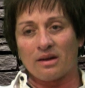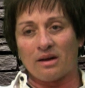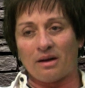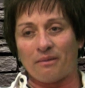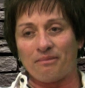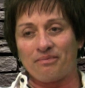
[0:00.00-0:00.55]

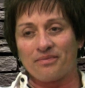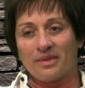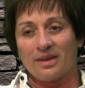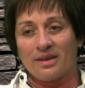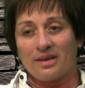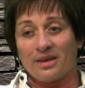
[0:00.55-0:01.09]

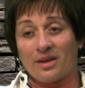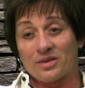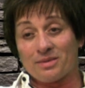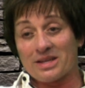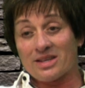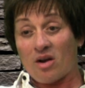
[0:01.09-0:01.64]
you know,
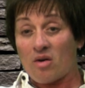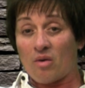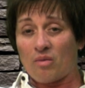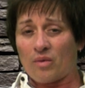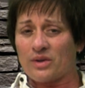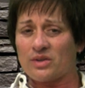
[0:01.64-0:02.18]
somebody says,
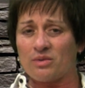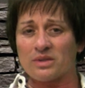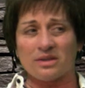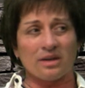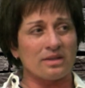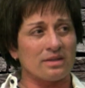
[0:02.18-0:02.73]
oh, weren't you in
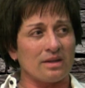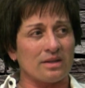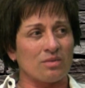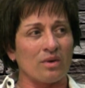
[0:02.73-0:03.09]
such and such?